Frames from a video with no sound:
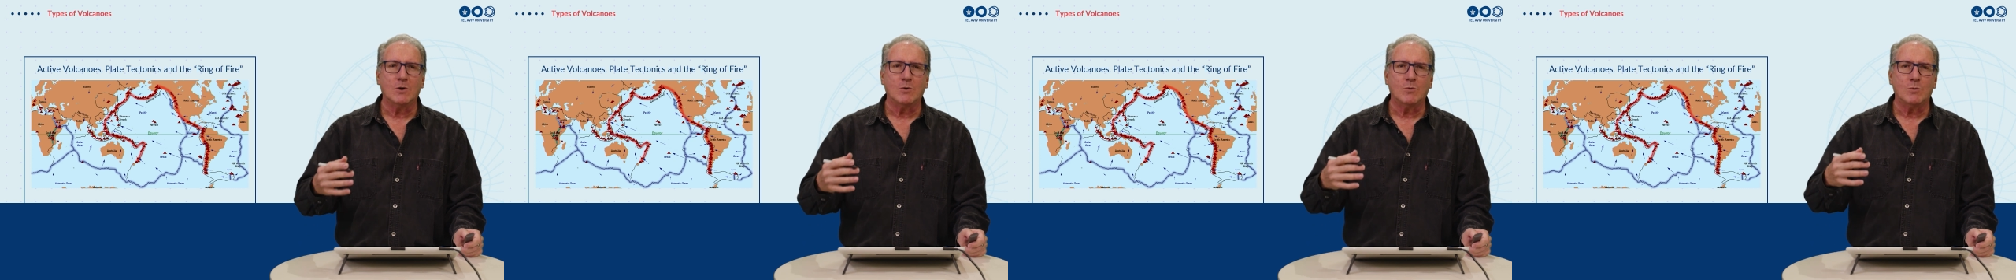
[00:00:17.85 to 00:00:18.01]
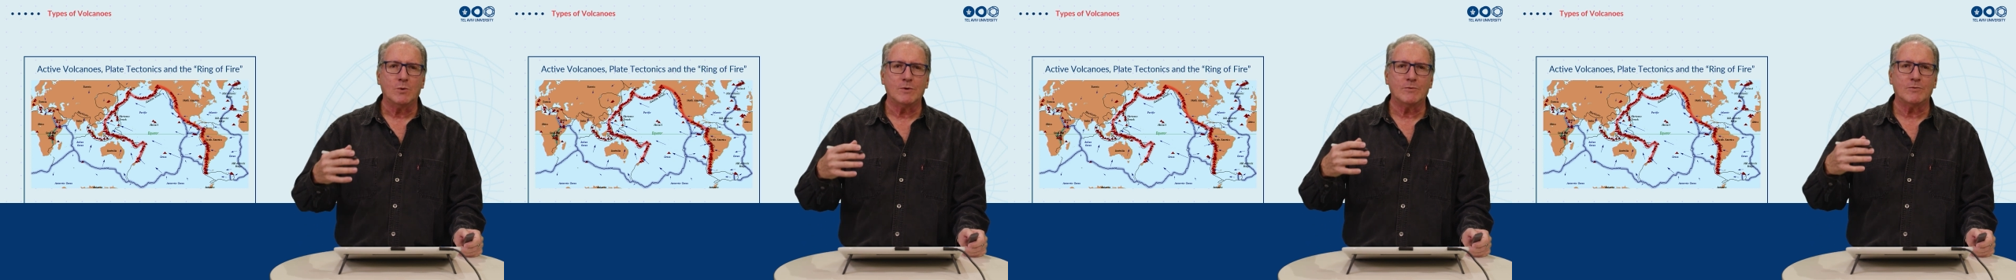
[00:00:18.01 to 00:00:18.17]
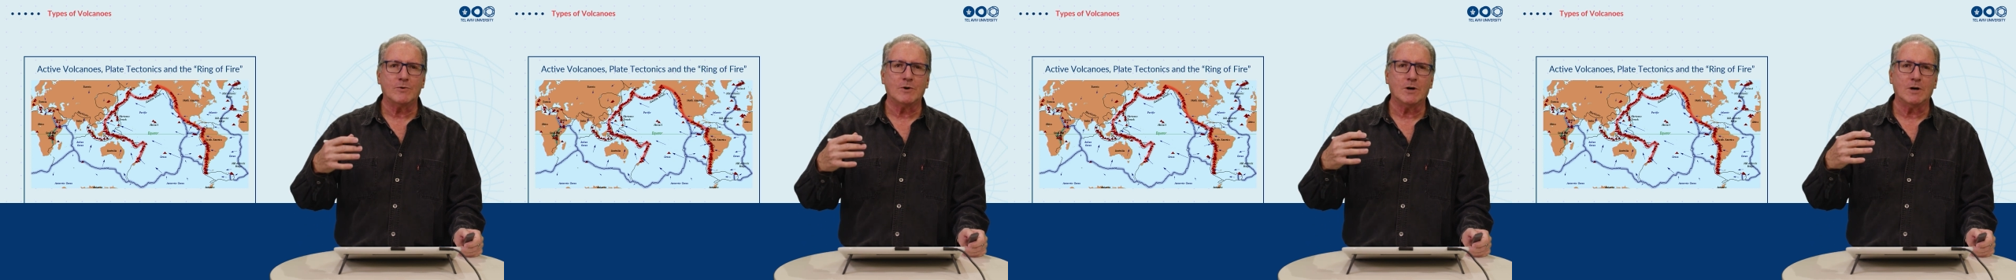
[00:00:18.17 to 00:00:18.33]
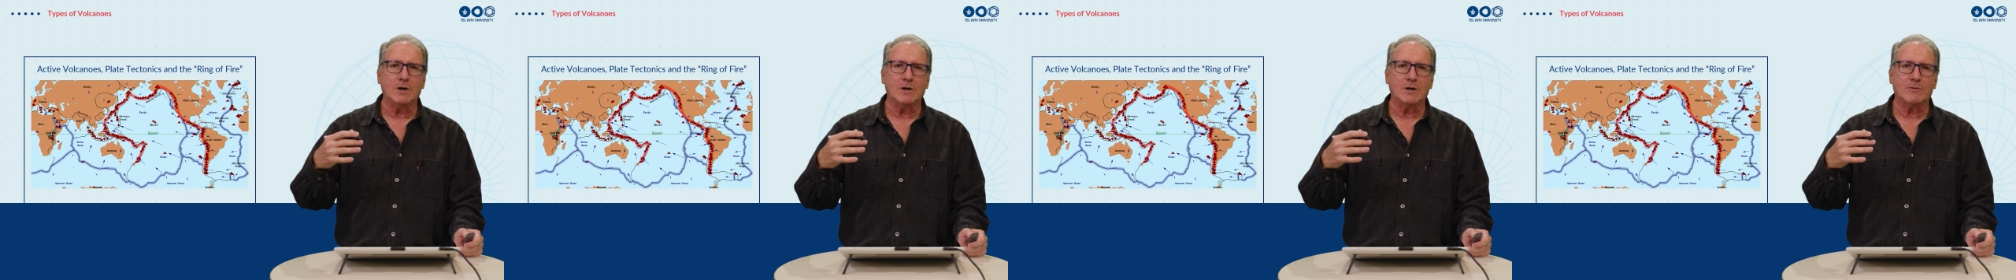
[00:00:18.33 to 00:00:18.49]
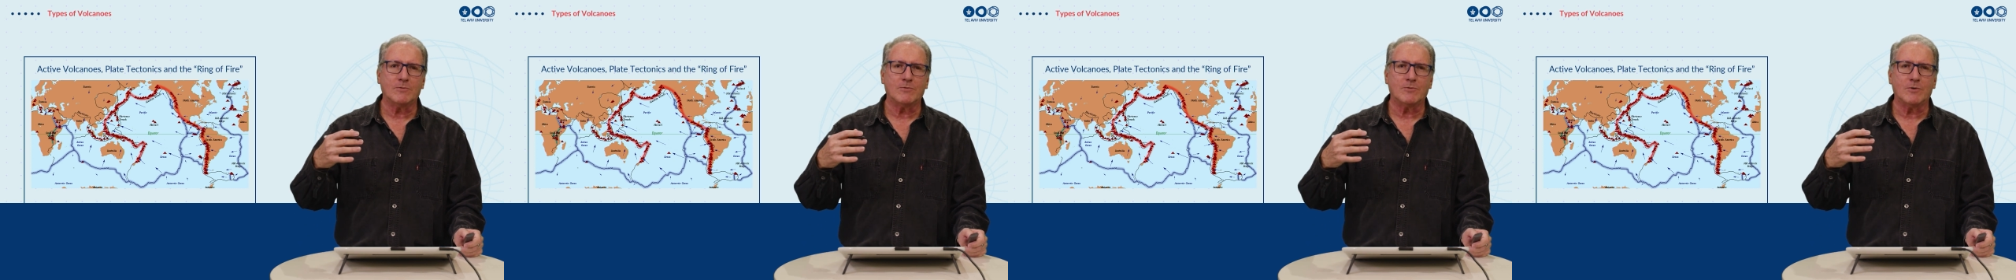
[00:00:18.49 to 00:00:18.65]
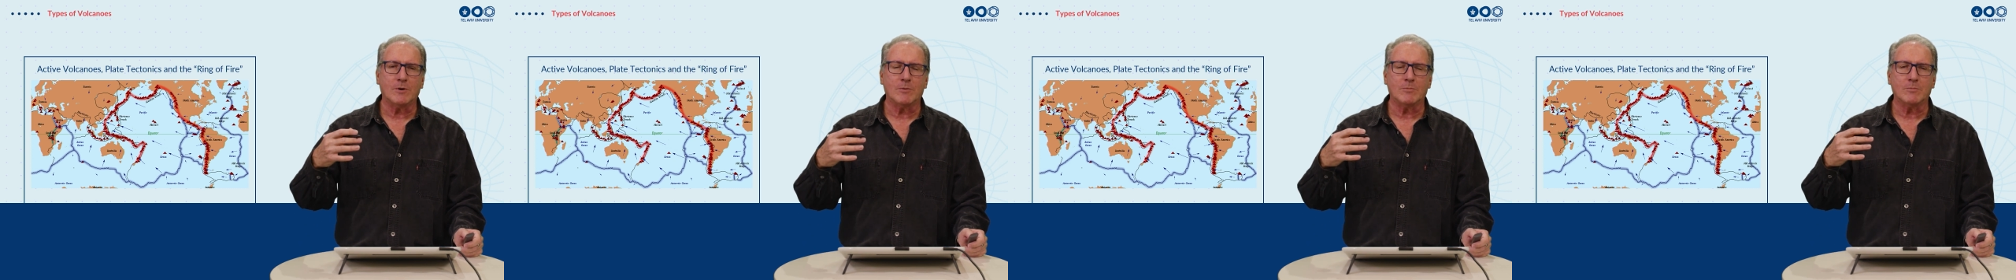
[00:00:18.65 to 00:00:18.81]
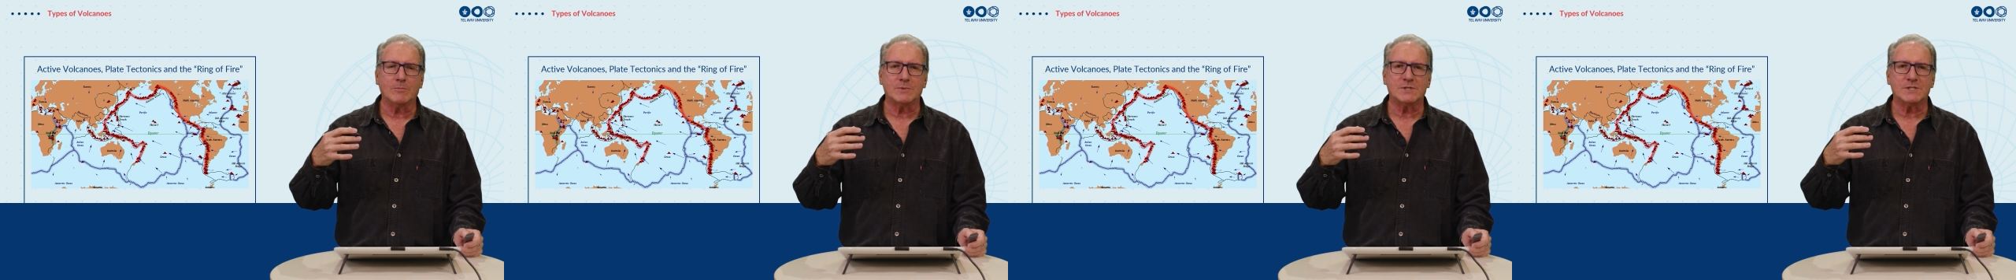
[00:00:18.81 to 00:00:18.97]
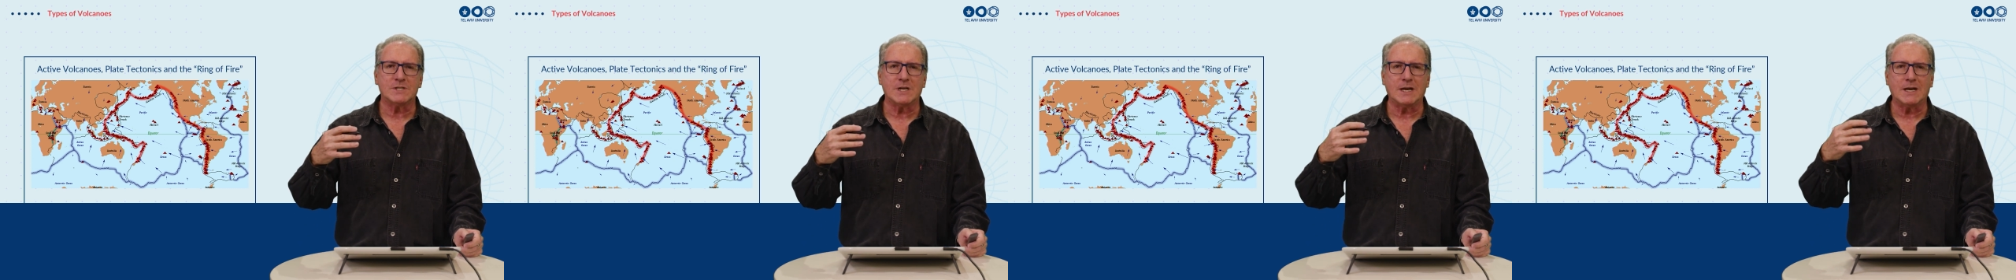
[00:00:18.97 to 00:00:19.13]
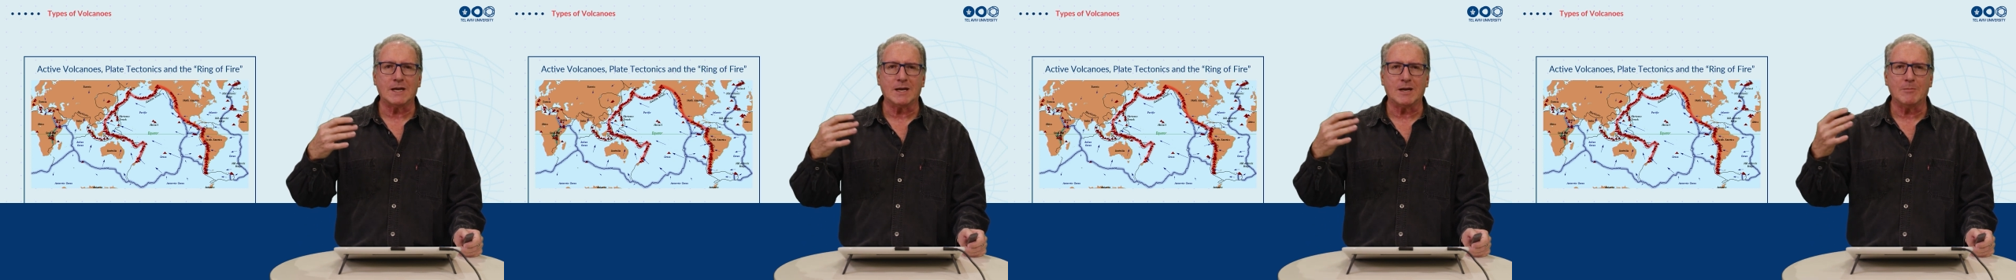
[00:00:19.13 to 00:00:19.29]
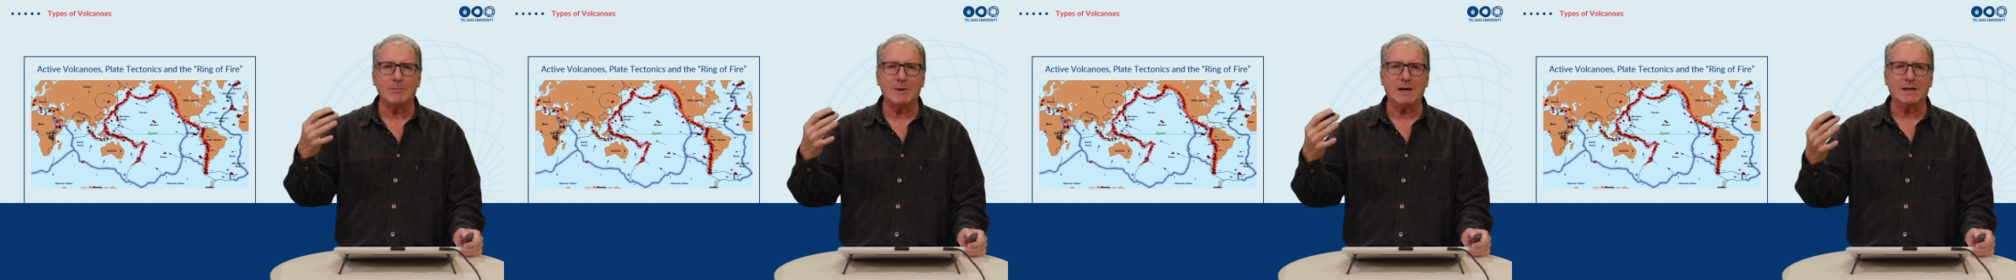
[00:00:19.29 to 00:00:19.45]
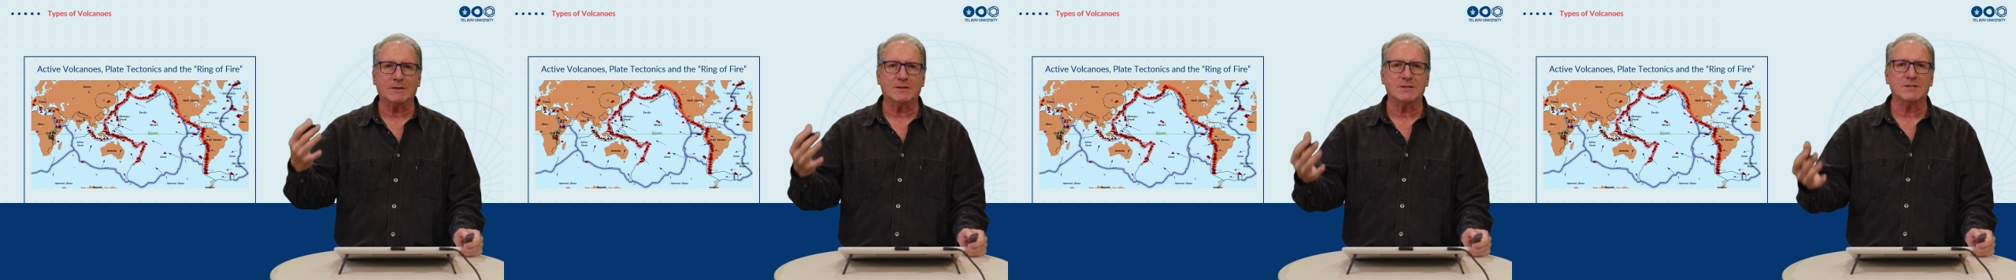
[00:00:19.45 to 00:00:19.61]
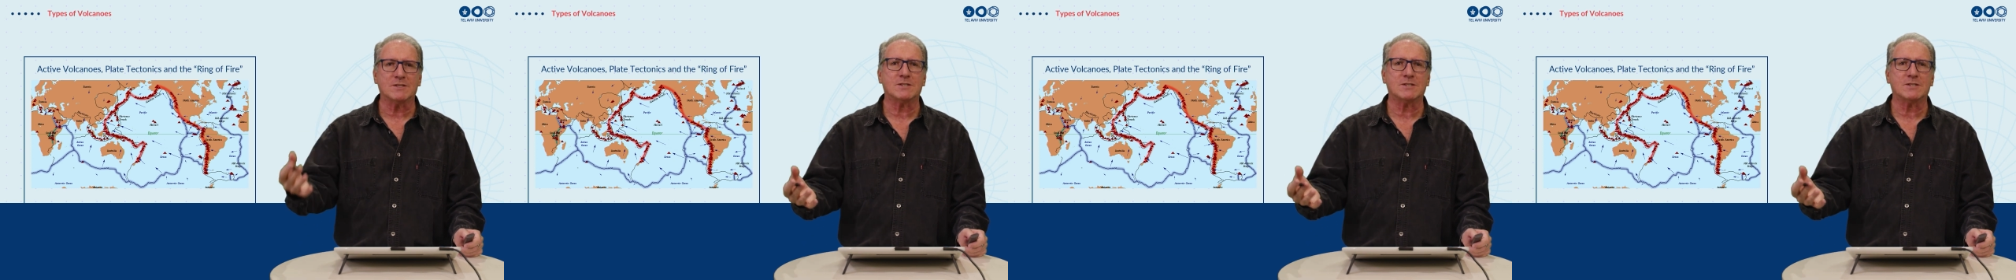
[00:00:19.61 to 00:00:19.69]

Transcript: We've gone from studying about the